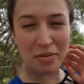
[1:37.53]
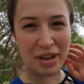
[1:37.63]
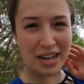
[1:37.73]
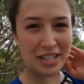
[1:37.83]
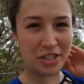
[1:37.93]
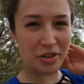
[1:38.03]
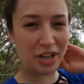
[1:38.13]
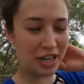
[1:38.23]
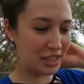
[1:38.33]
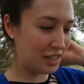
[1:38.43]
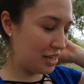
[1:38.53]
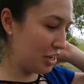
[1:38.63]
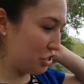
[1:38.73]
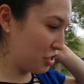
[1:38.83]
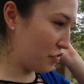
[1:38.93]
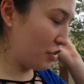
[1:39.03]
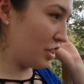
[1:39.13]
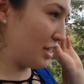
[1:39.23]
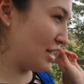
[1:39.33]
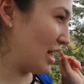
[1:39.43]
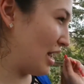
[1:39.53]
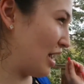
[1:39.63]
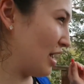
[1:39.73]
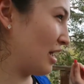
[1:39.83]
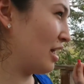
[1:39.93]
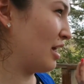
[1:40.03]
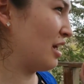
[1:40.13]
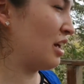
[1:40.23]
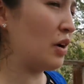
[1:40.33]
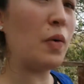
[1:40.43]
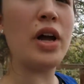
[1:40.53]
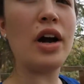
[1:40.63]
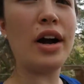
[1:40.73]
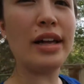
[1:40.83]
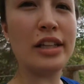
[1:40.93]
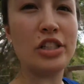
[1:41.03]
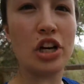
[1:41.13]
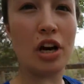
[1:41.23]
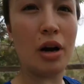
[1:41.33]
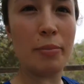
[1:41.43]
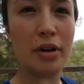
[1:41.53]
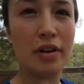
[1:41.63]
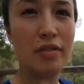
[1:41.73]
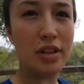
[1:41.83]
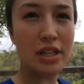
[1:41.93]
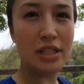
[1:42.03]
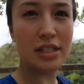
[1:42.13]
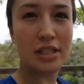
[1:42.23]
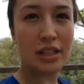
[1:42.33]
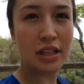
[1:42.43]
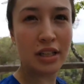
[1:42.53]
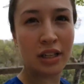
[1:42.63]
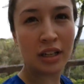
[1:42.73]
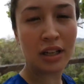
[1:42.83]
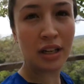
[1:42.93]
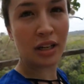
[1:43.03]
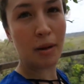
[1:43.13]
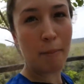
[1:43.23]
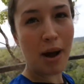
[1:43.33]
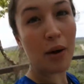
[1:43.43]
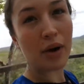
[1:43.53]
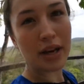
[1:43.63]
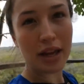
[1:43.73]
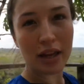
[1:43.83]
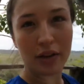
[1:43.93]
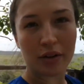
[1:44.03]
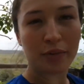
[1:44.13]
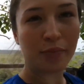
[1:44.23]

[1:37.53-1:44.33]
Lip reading: We made it to our destination for the day. We are at the top of this mountain hill.